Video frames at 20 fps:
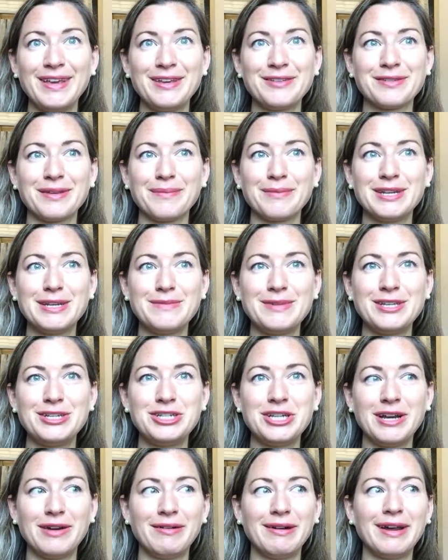So I'm going to be
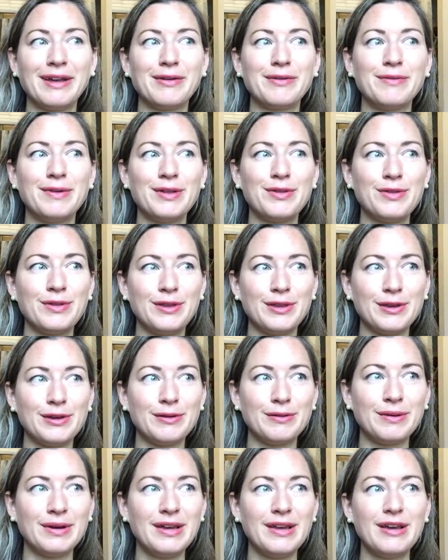sharing with
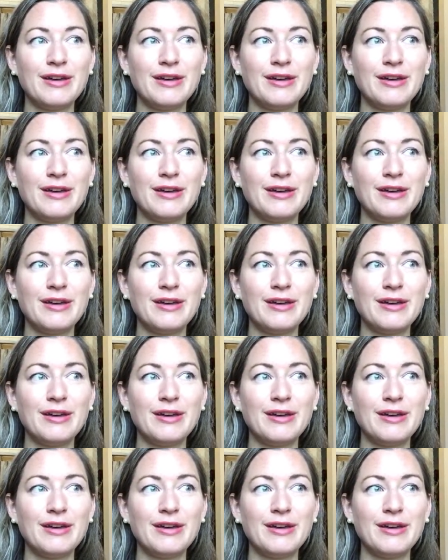you